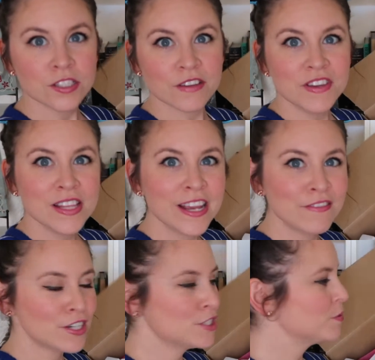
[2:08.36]
So I feel
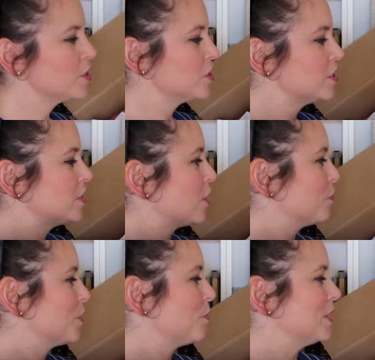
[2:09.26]
like first we should
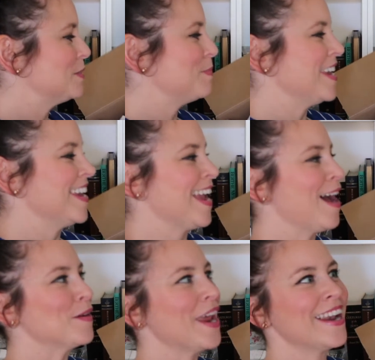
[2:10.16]
start with what's peeking
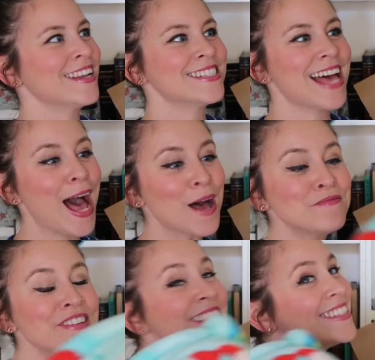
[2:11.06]
out, and it's
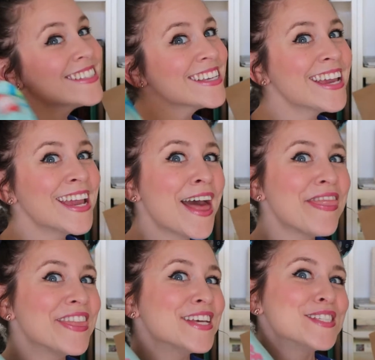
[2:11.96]
obviously
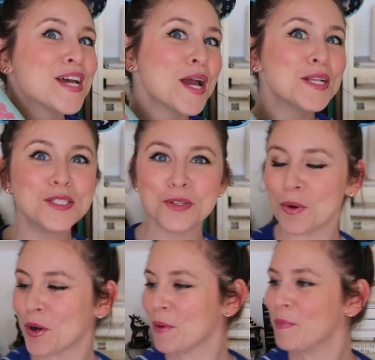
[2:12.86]
this
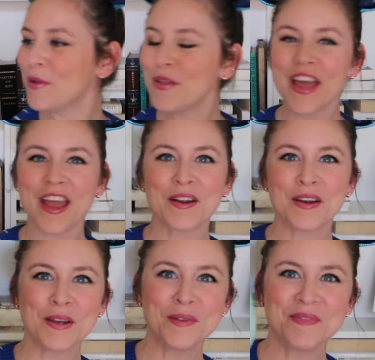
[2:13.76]
adorable
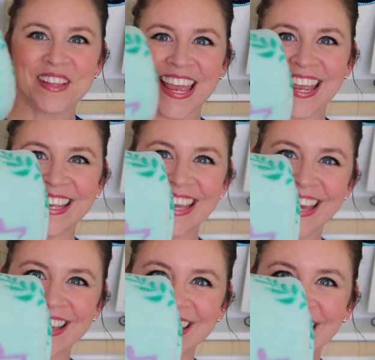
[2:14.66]
Ariel
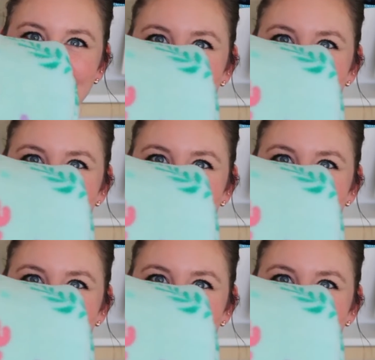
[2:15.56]
blanket.